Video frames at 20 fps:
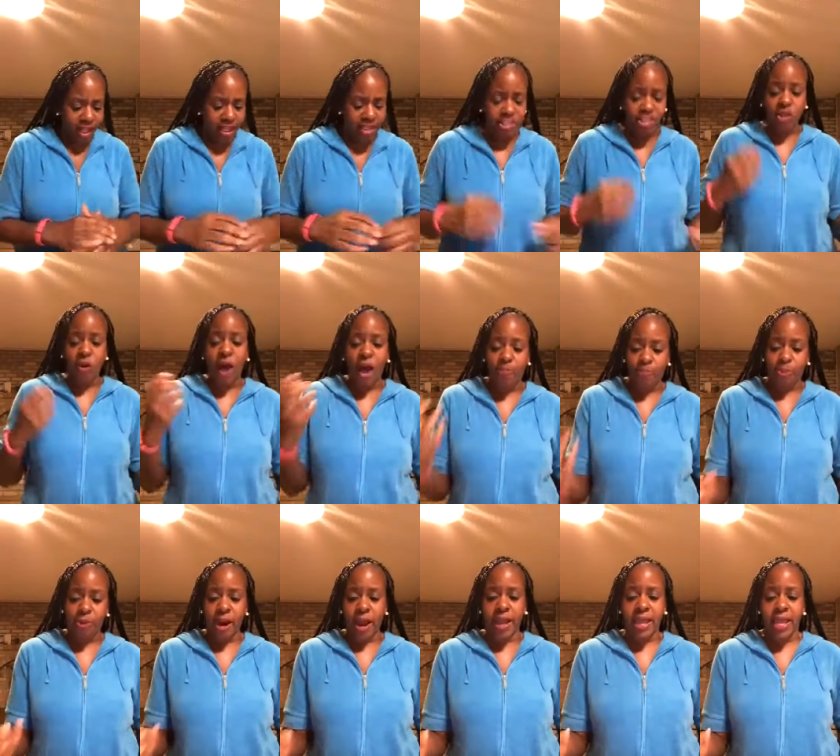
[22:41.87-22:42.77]
And so I
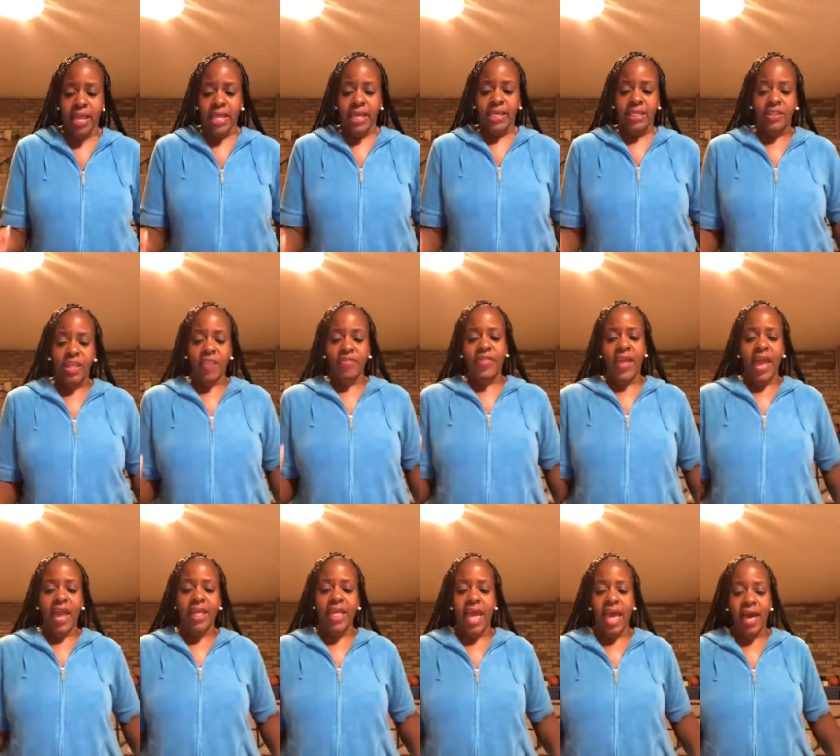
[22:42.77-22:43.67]
pray that
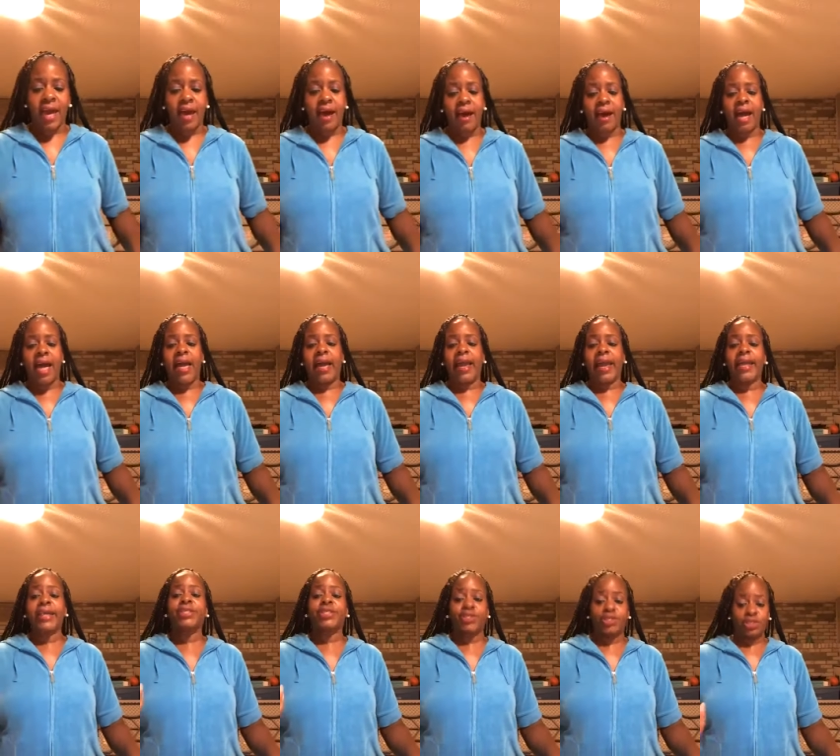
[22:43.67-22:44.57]
that uh,
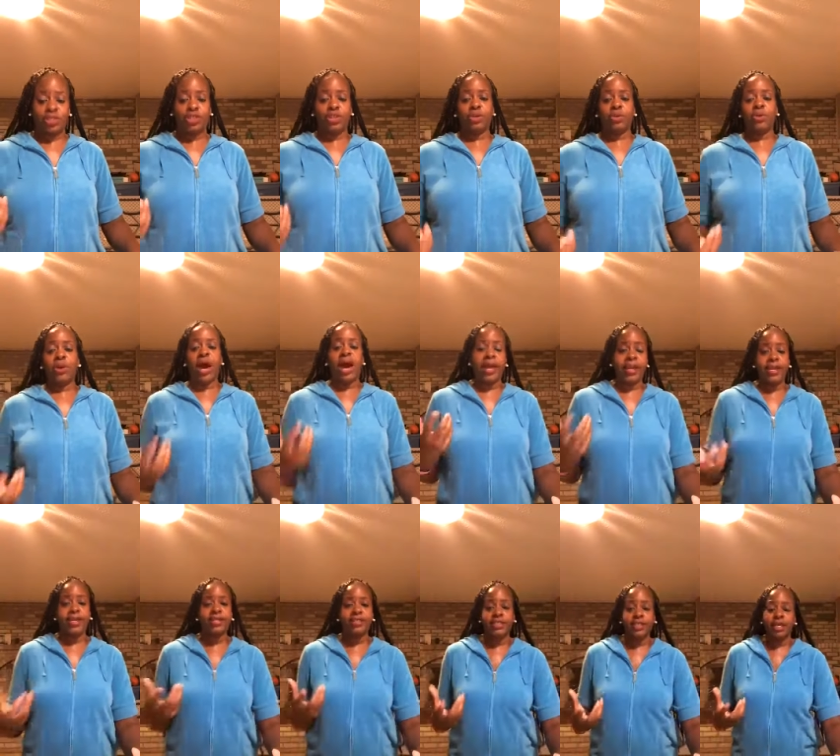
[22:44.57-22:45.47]
answered you,
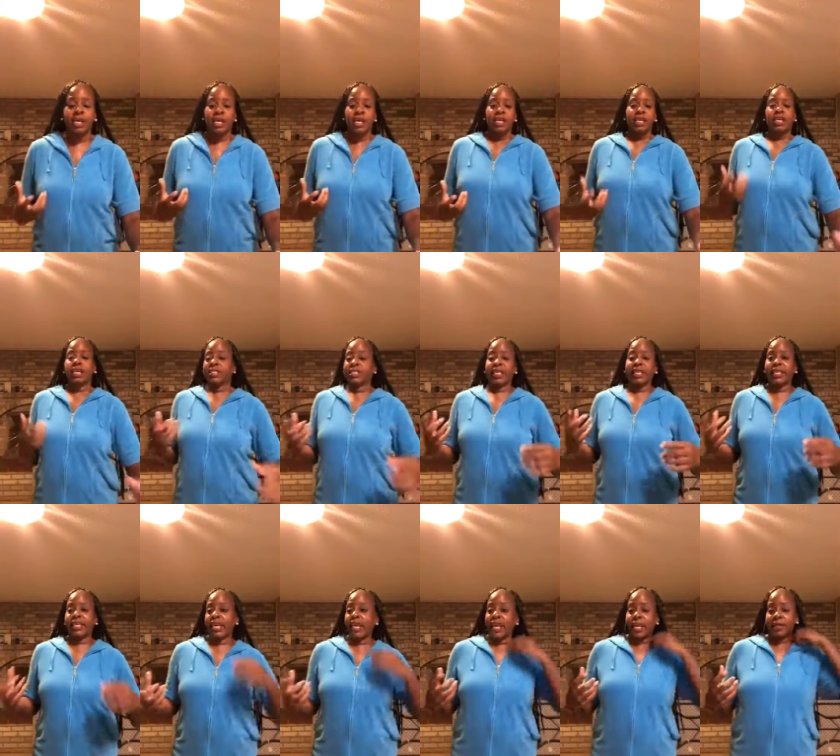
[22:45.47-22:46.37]
Aisha. Because
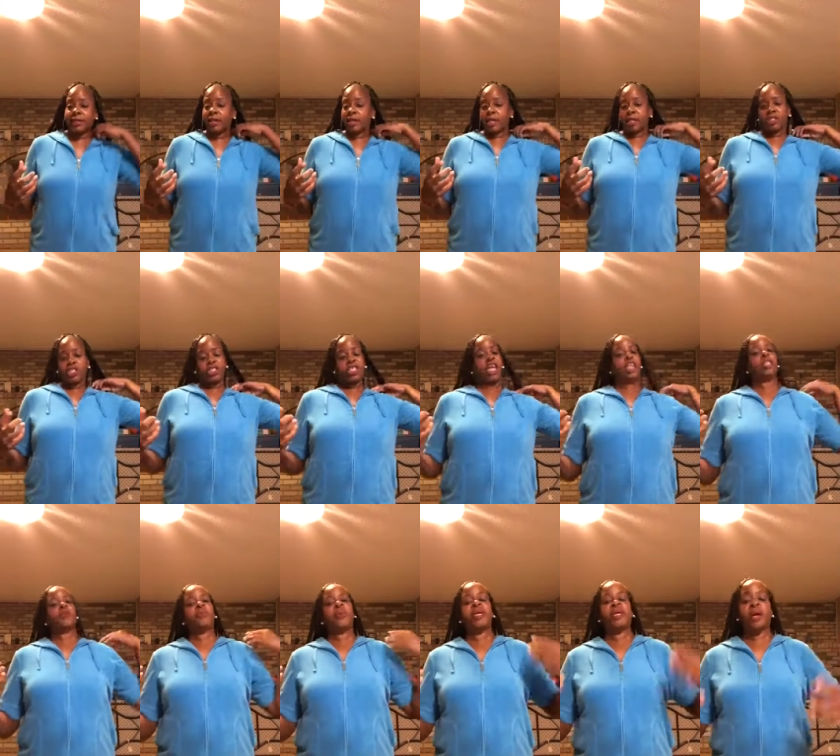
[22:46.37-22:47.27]
again,
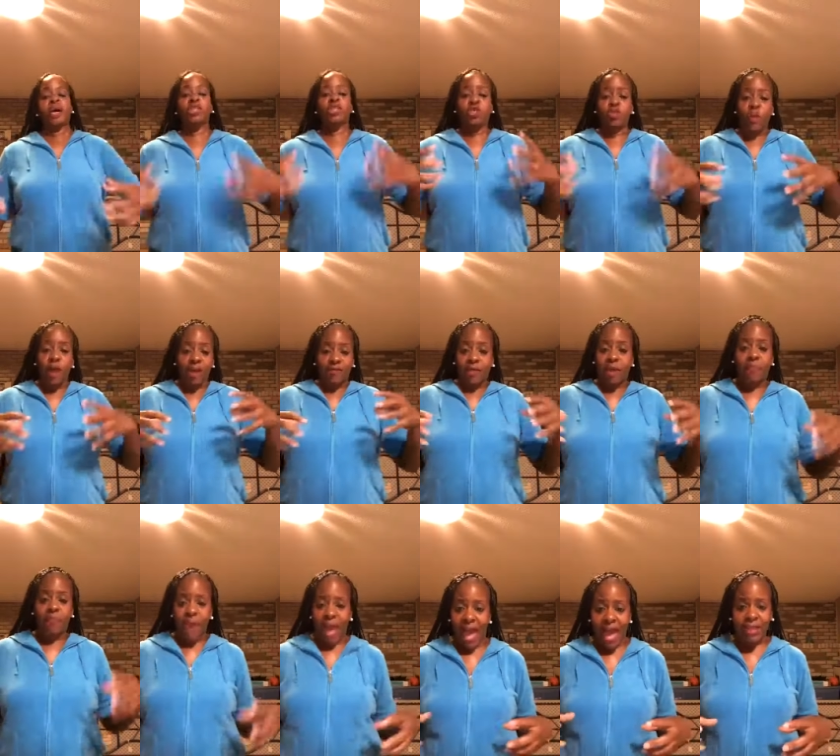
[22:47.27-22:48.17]
just because you have a
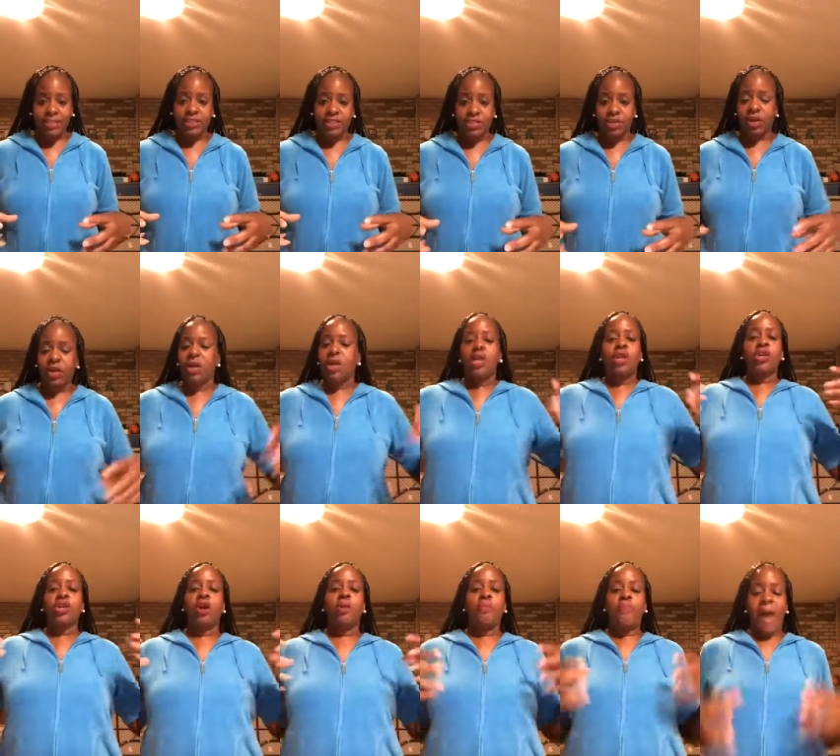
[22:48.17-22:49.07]
pastor,
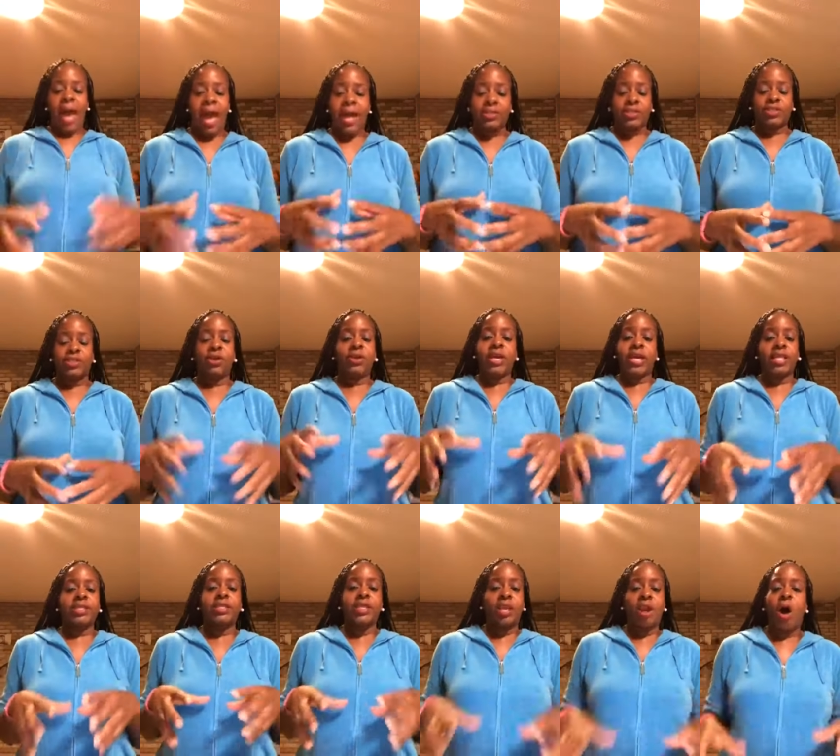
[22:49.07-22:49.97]
your pastor
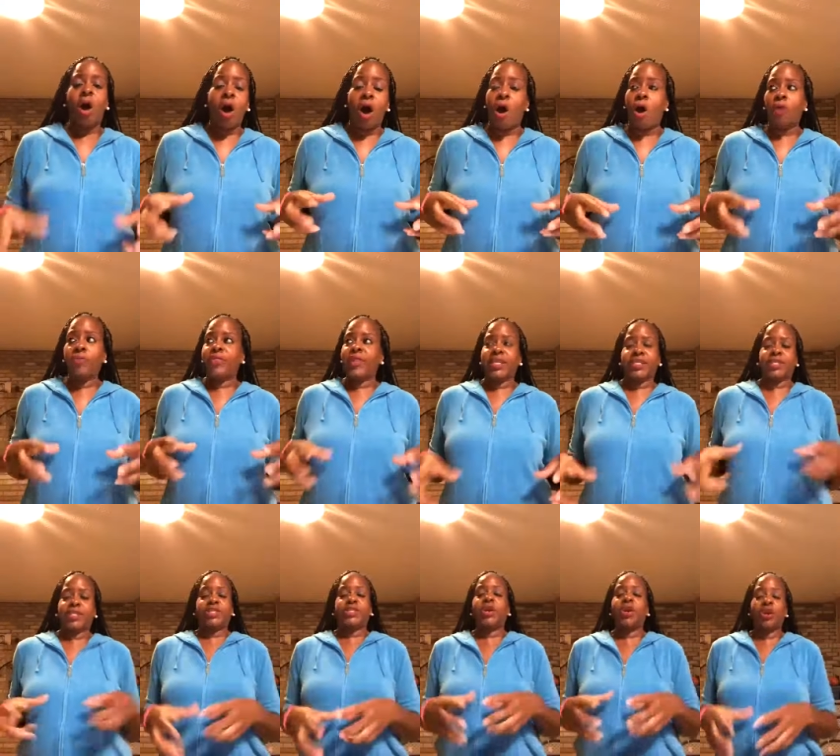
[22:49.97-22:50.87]
isn't
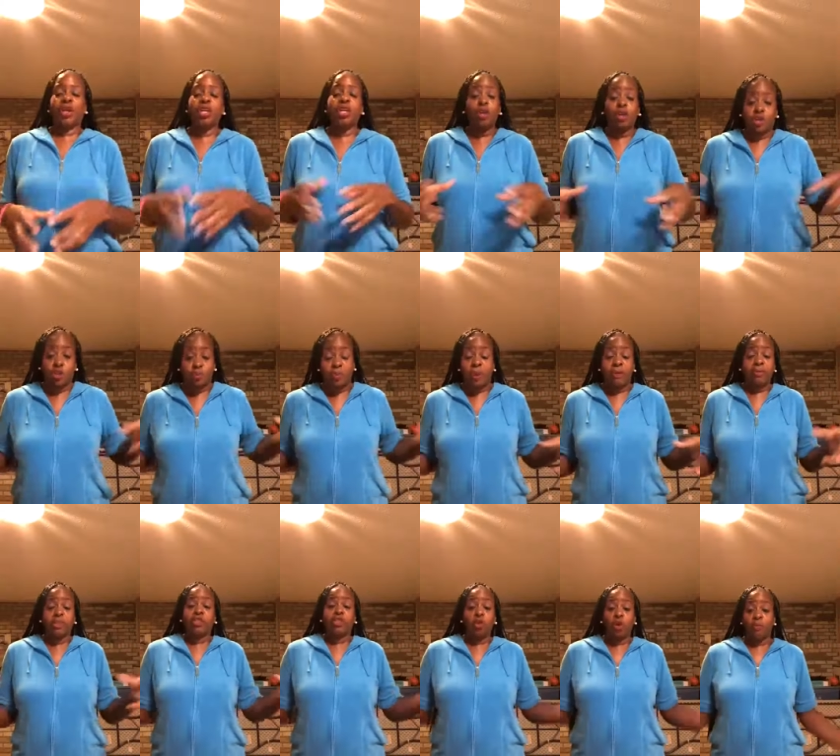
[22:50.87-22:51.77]
necessarily your
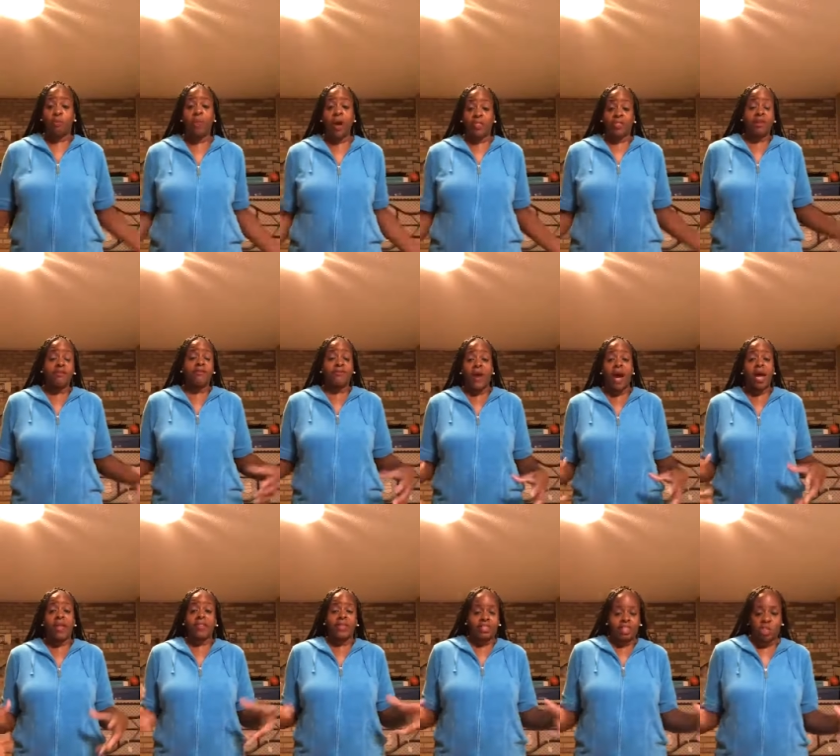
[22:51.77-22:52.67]
spiritual mother and
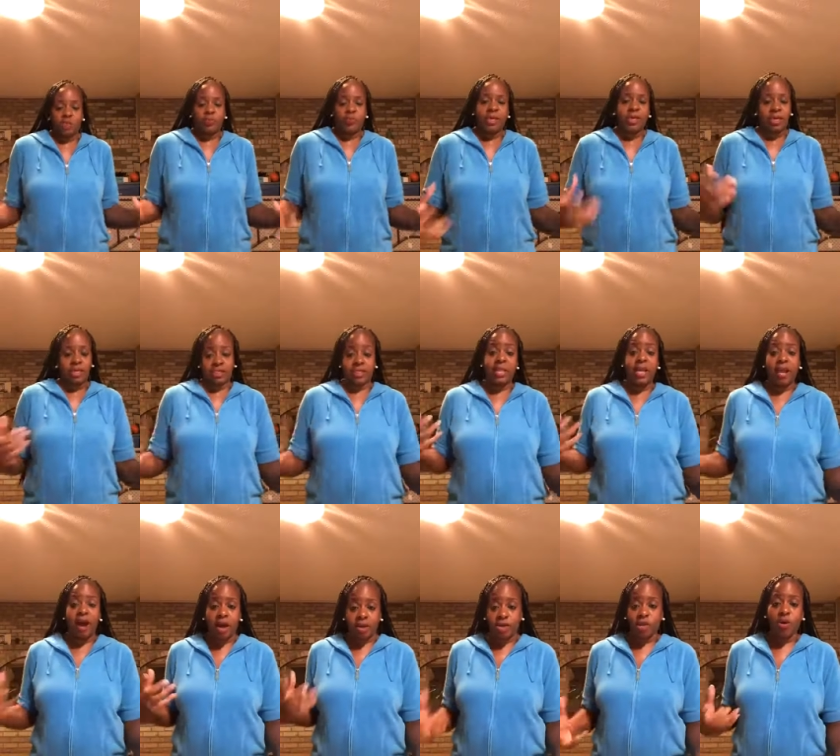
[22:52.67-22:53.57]
father, just because they
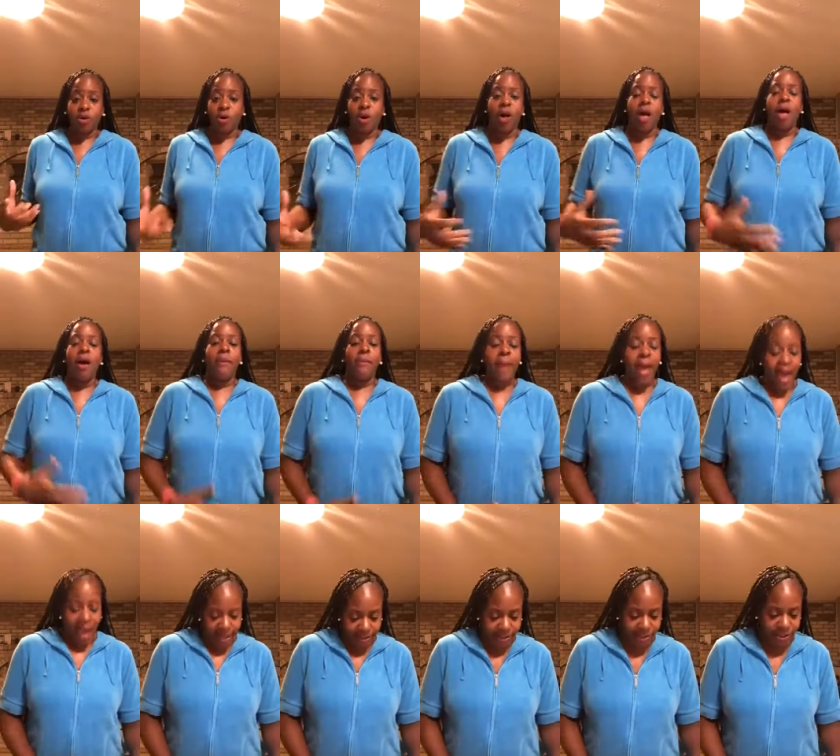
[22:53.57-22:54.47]
are your
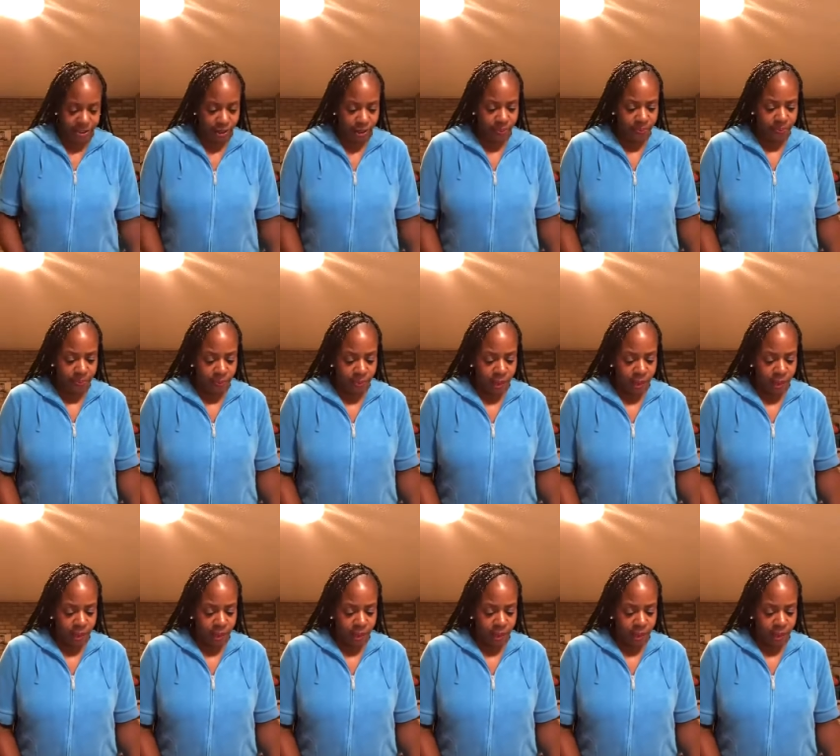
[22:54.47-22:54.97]
pastor.